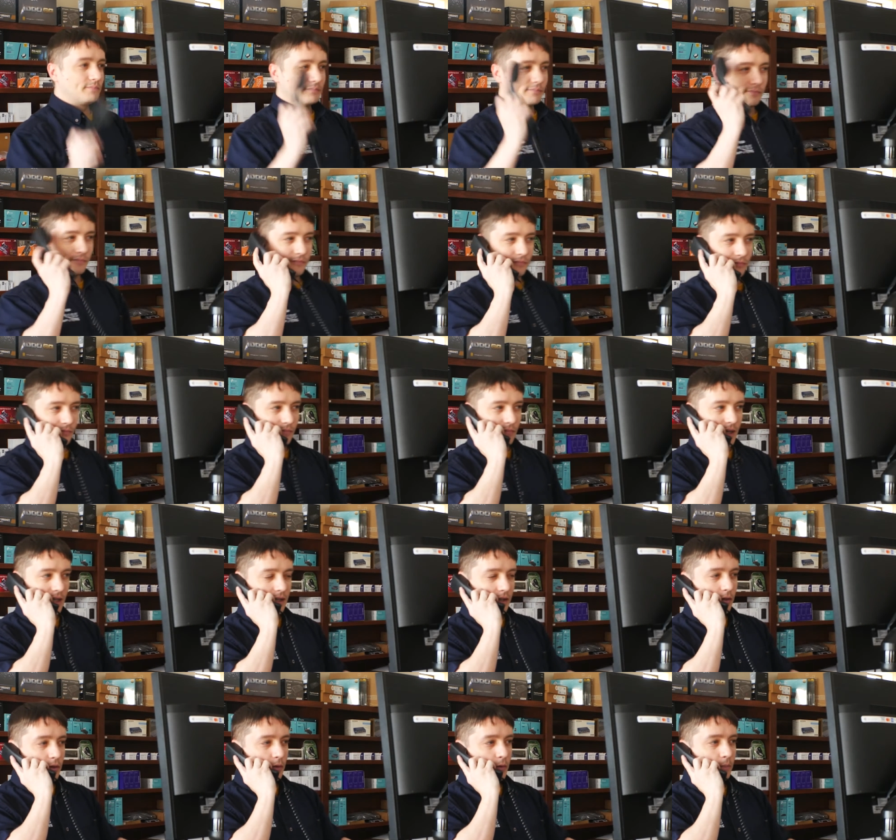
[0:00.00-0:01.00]
our phones,
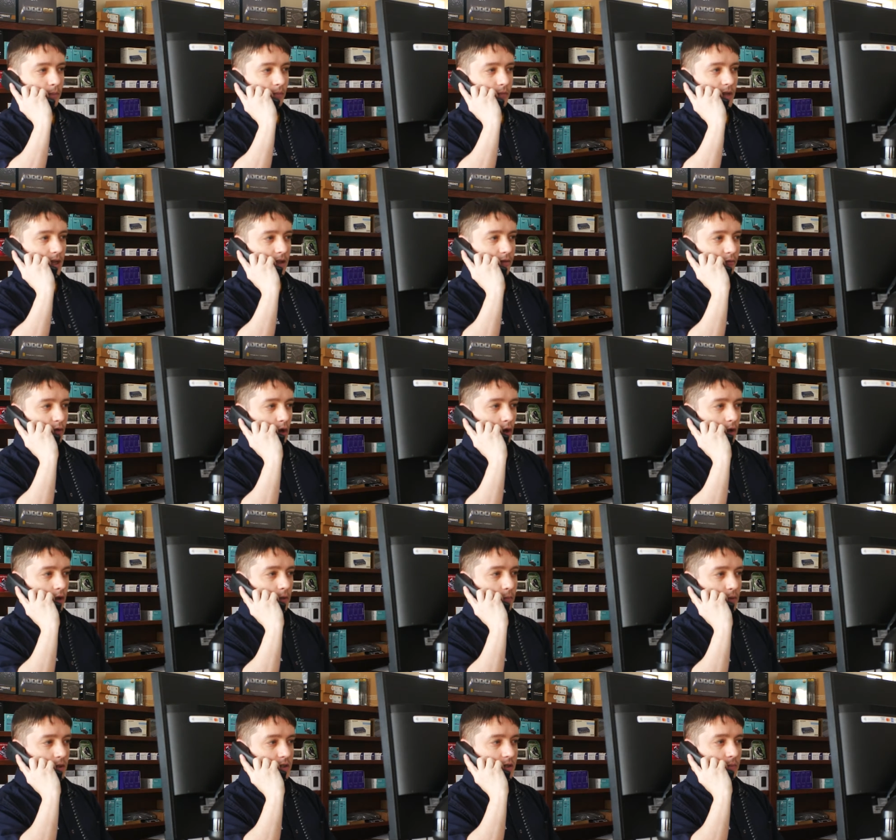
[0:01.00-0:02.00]
we're quick to
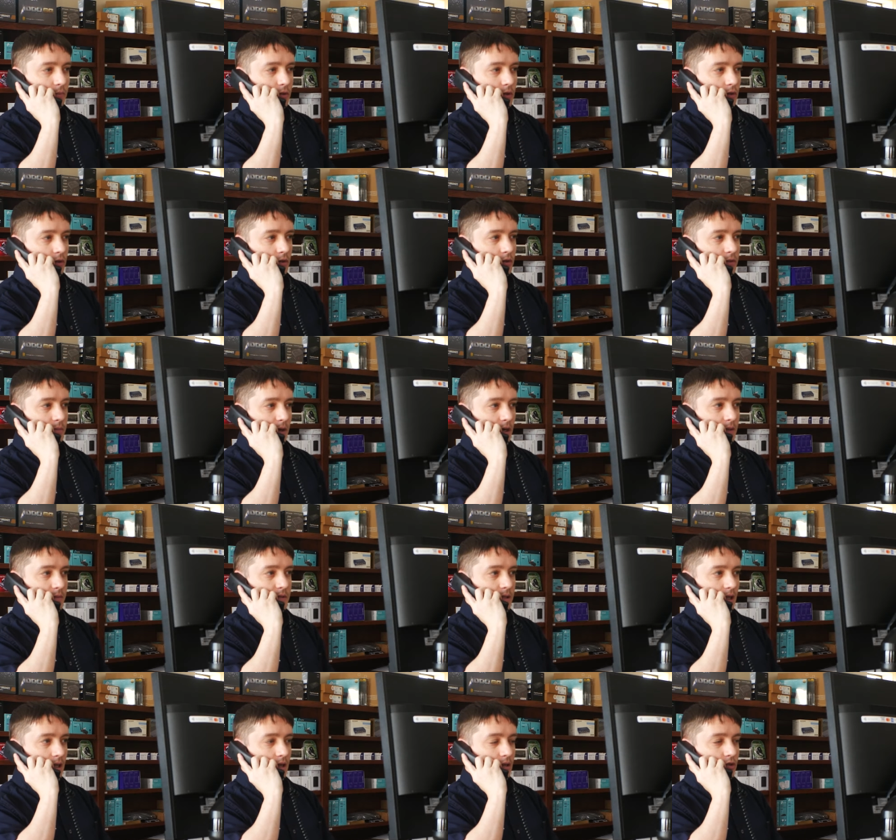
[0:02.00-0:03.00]
respond,
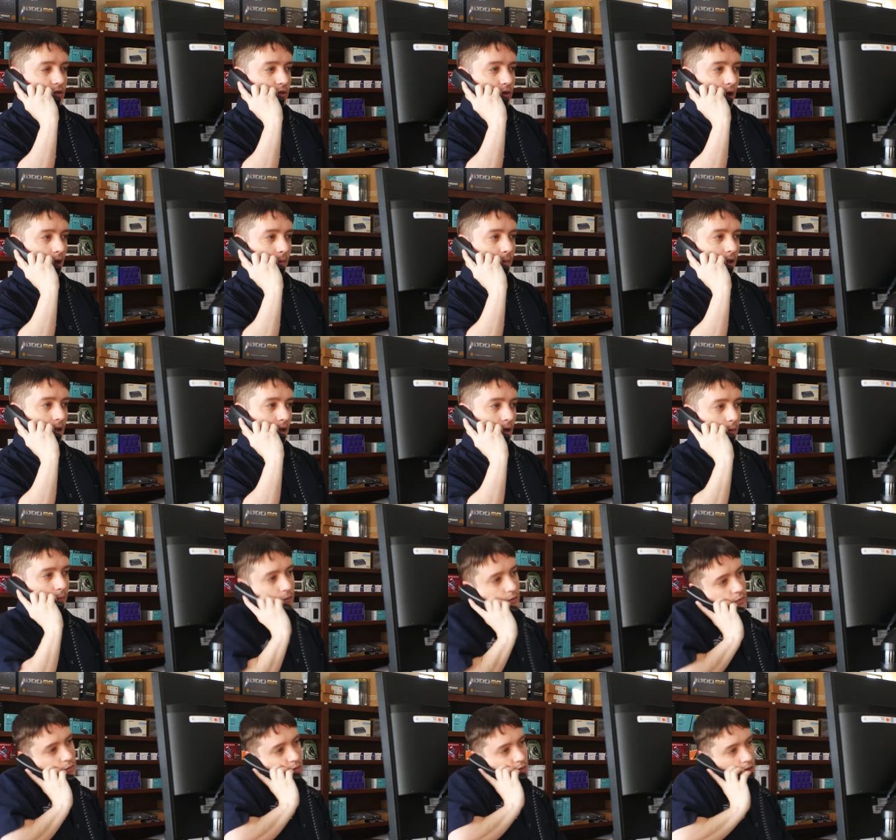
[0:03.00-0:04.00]
and
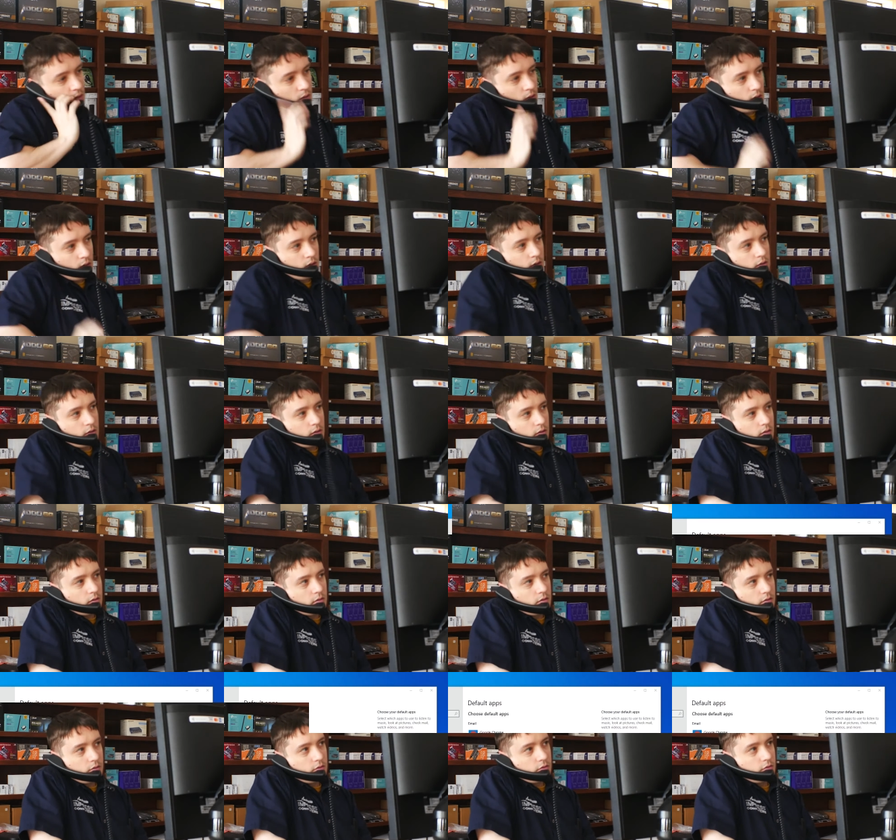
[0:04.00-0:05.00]
we can remote in,